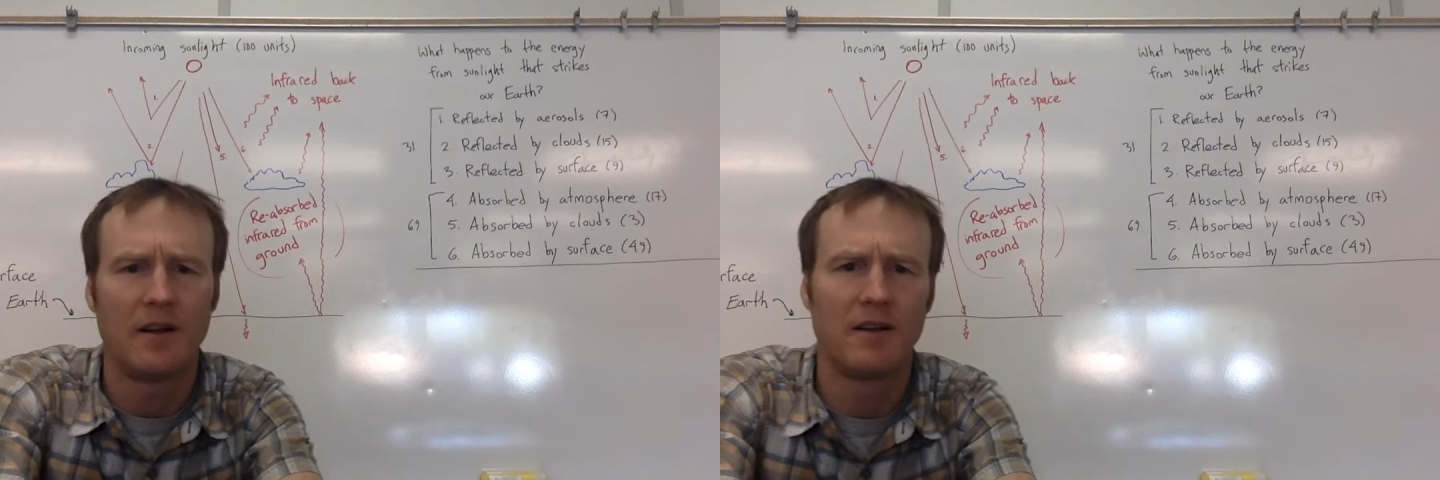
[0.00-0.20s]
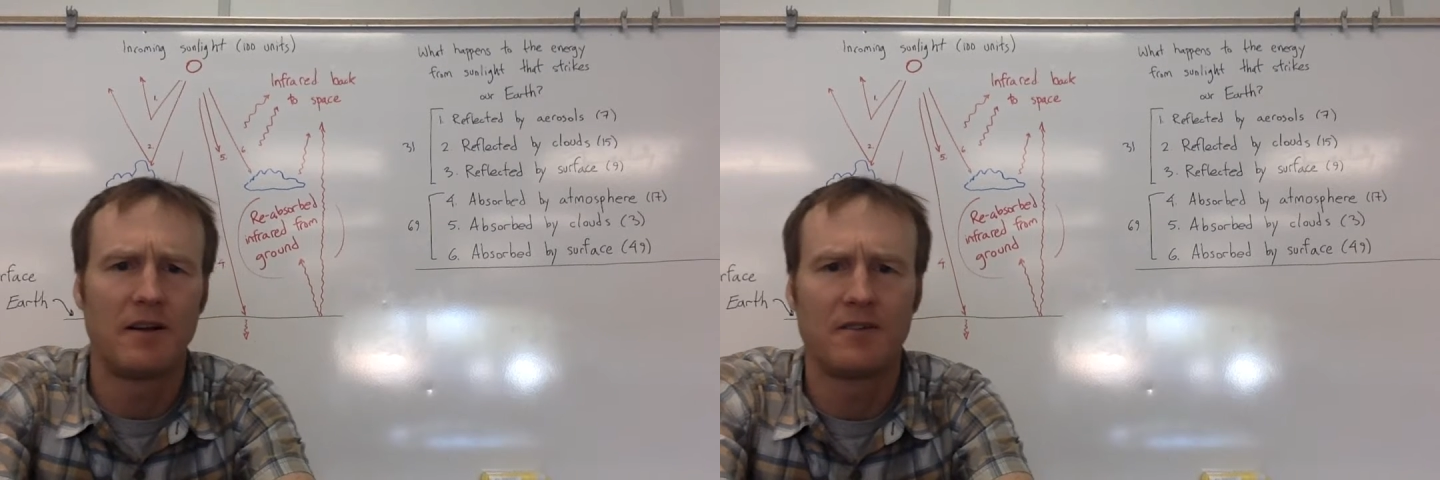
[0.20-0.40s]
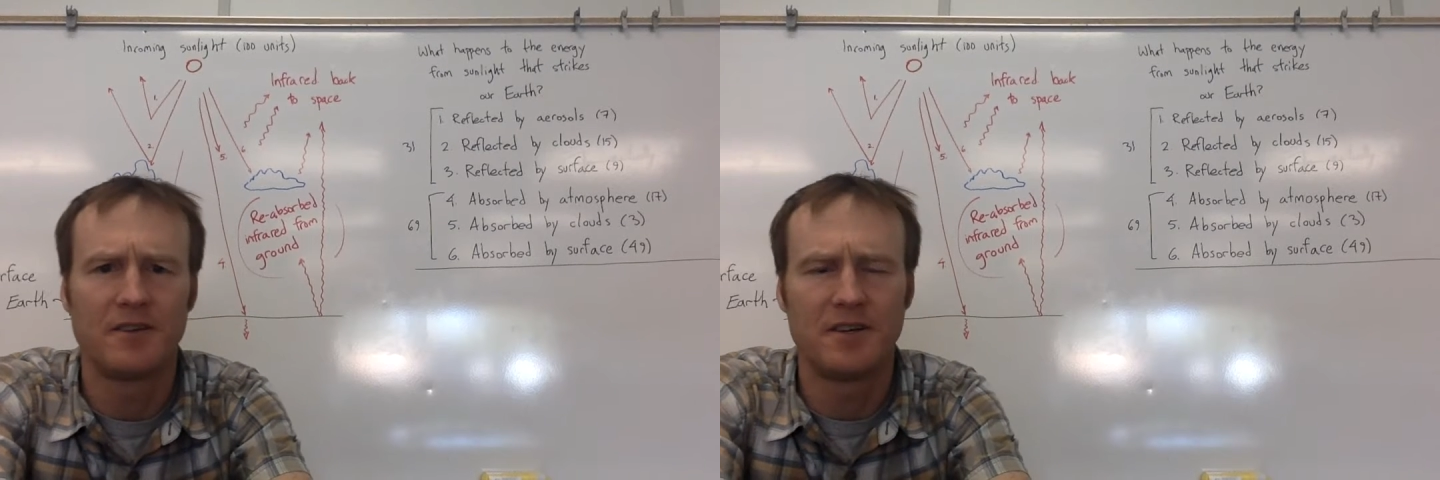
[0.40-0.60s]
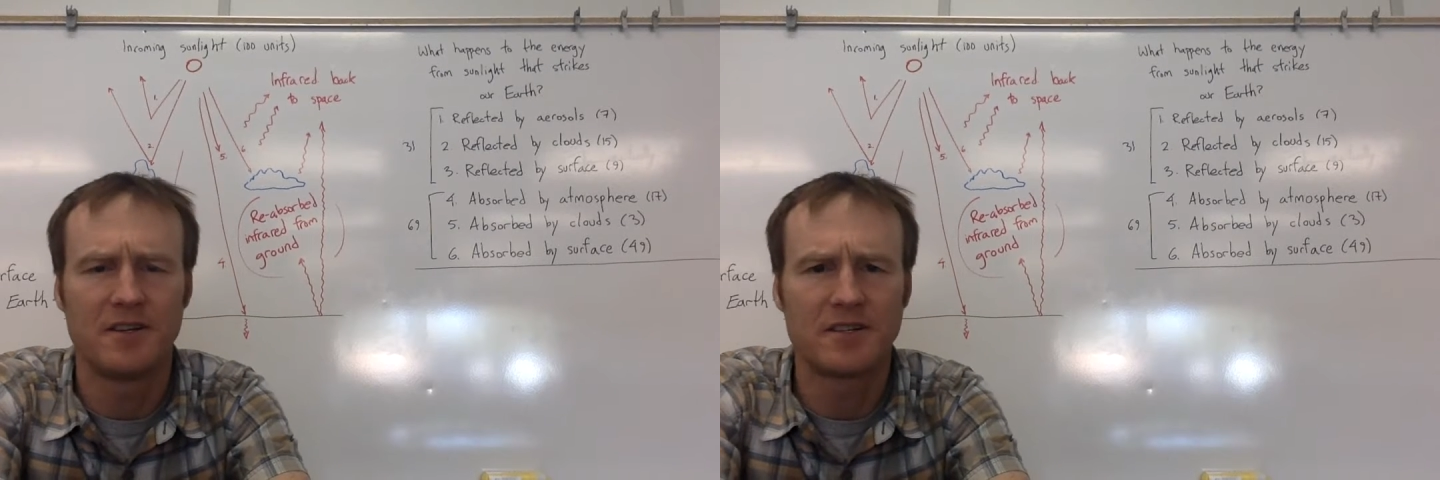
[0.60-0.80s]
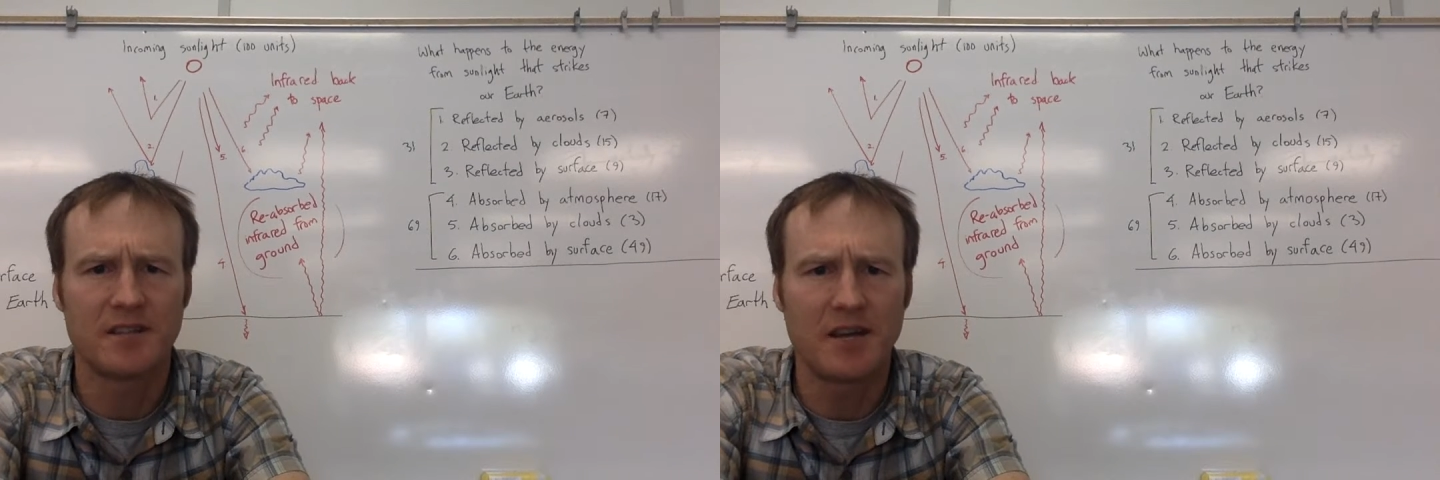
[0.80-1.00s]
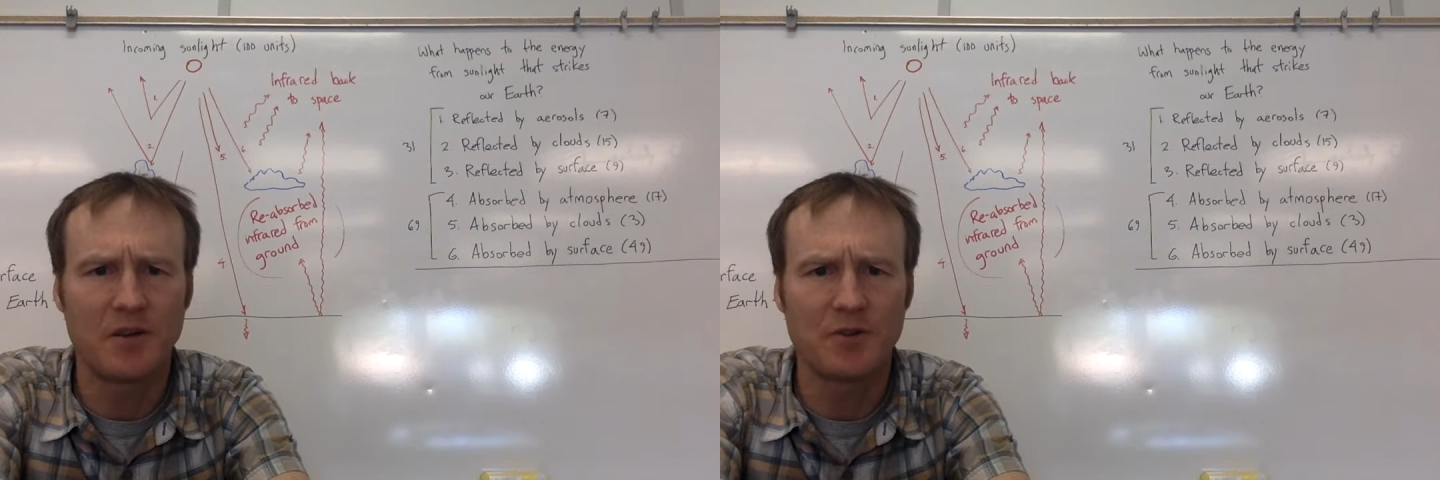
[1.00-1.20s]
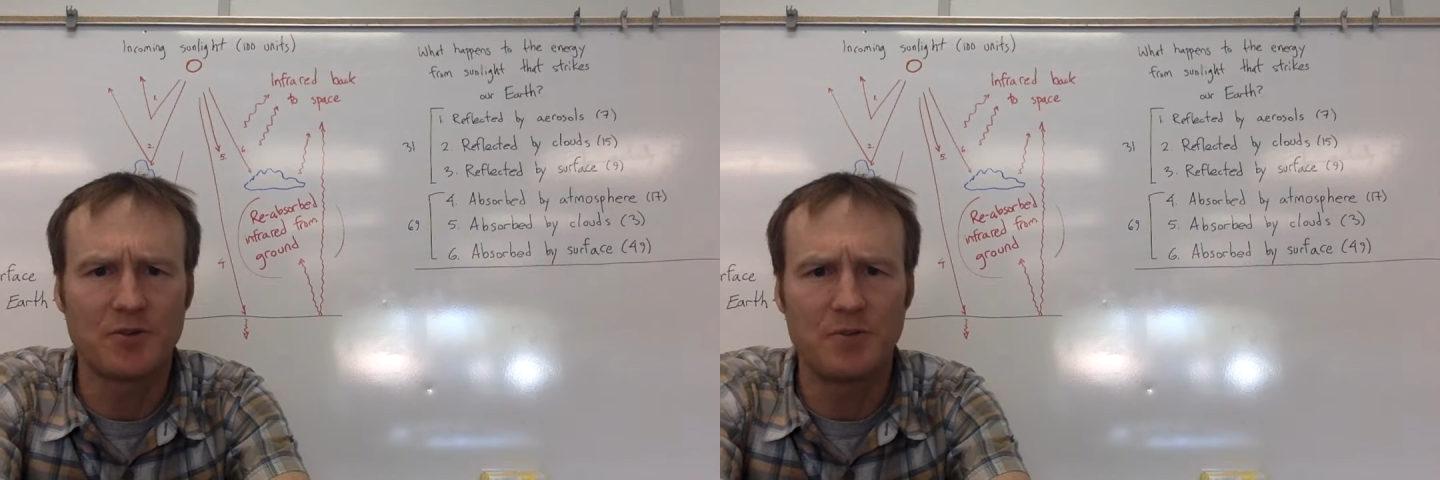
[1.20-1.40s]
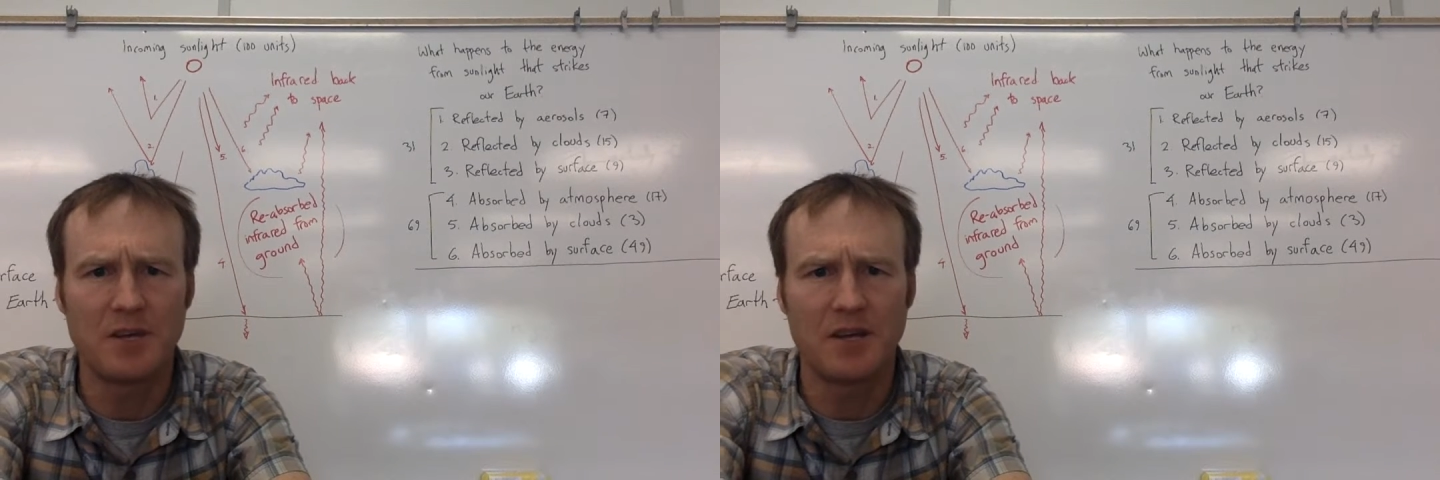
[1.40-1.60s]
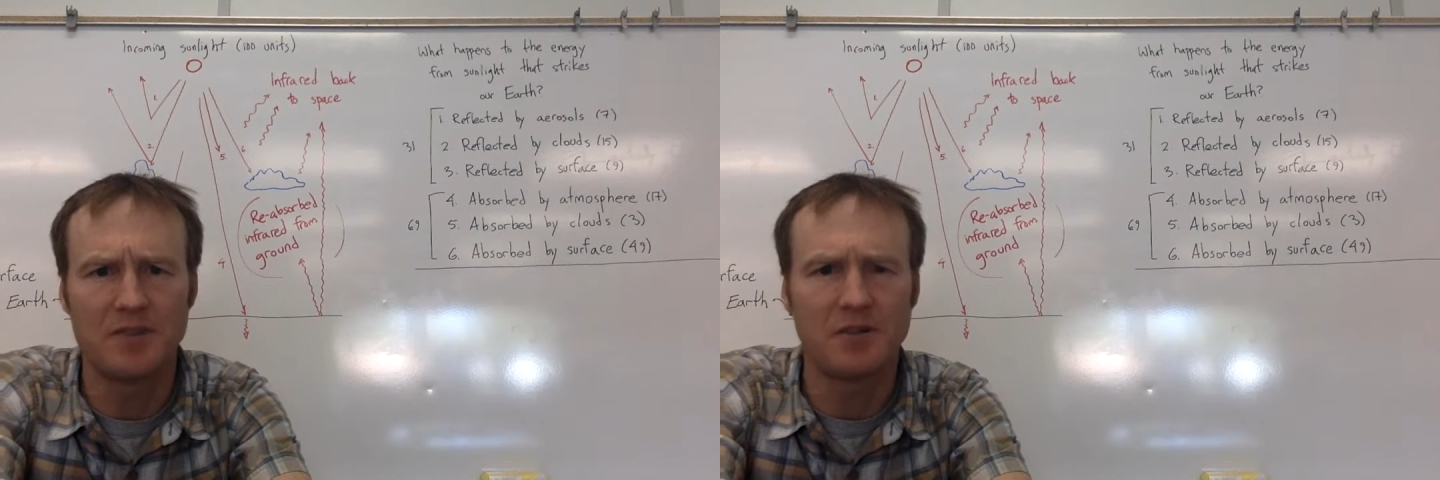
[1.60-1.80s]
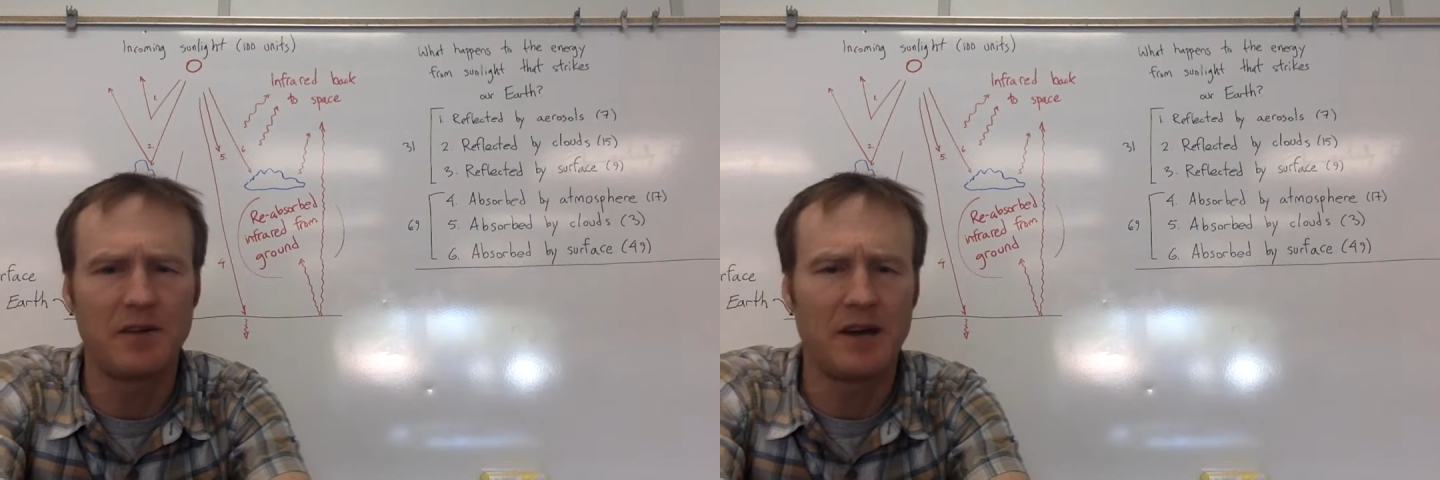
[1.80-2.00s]
the cycles because
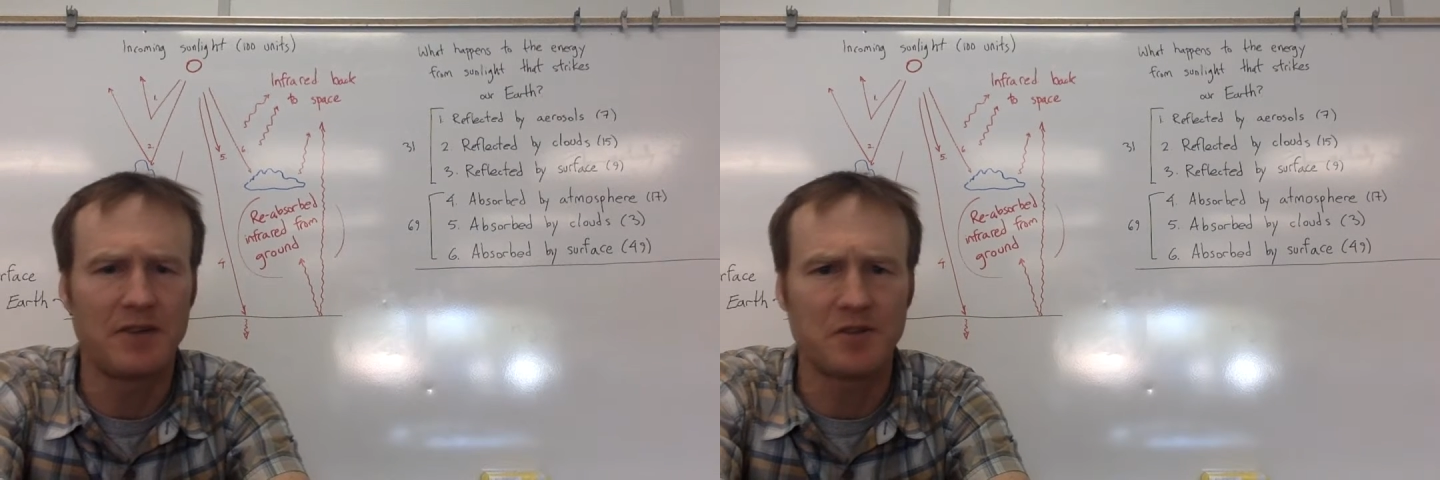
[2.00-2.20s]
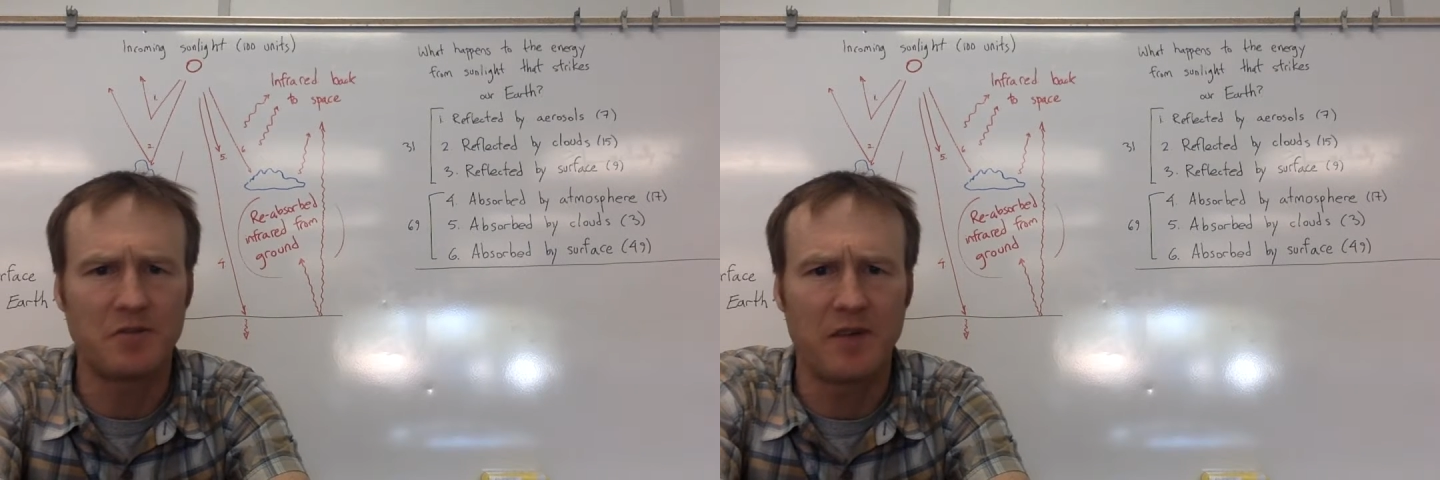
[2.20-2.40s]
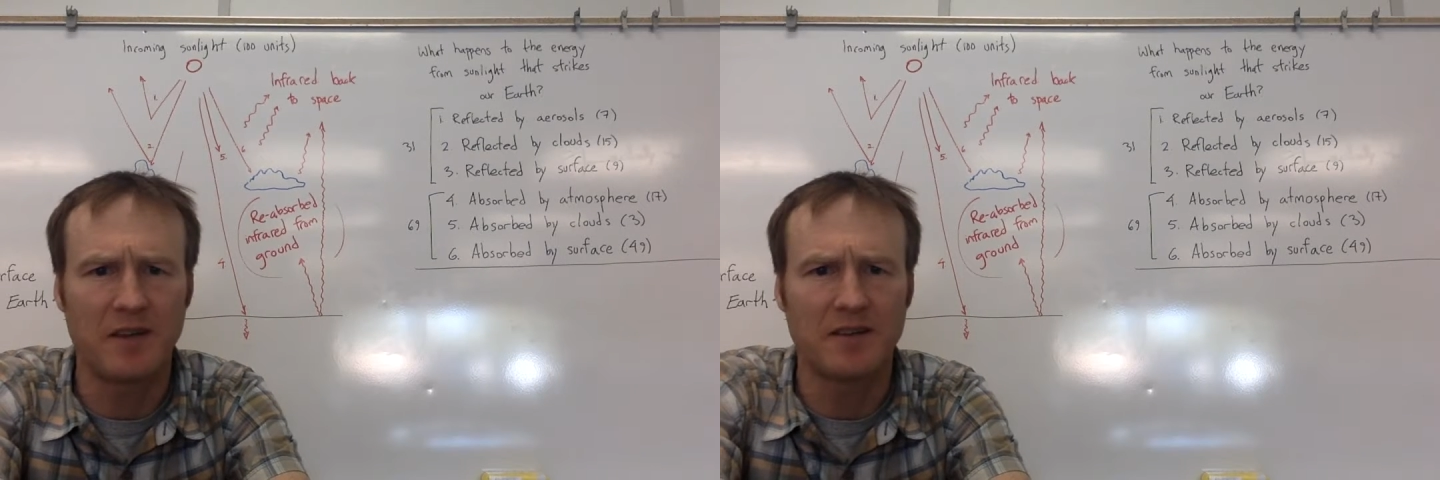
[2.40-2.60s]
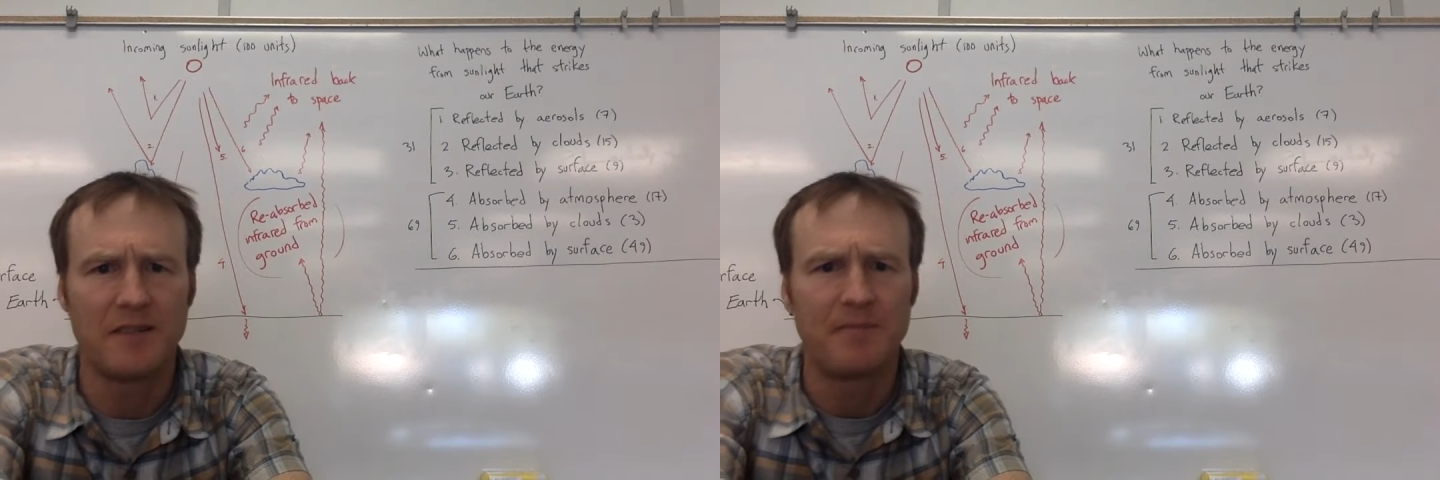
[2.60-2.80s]
the greenhouse effect